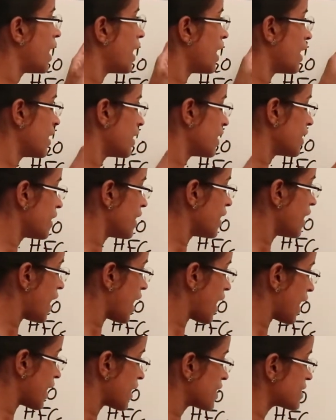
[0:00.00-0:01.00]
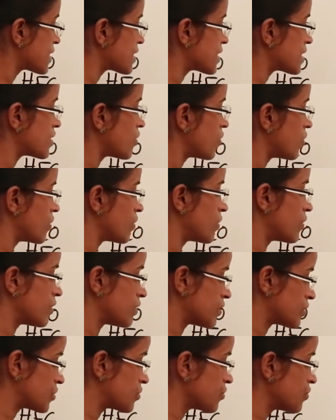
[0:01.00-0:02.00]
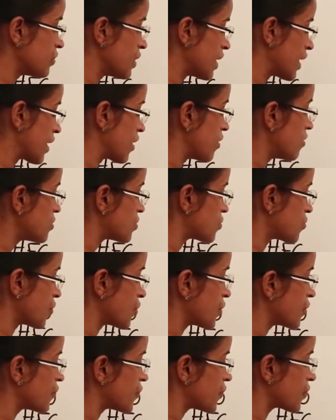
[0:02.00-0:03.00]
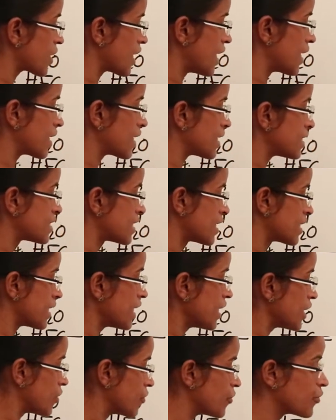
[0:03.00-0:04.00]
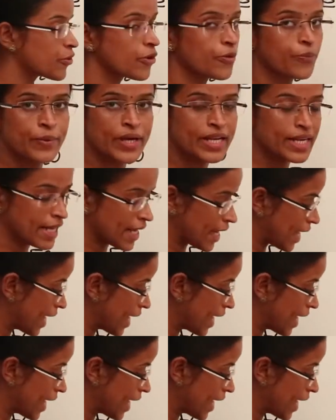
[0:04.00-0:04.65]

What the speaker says: And in the Annex 2 includes 24 countries and the European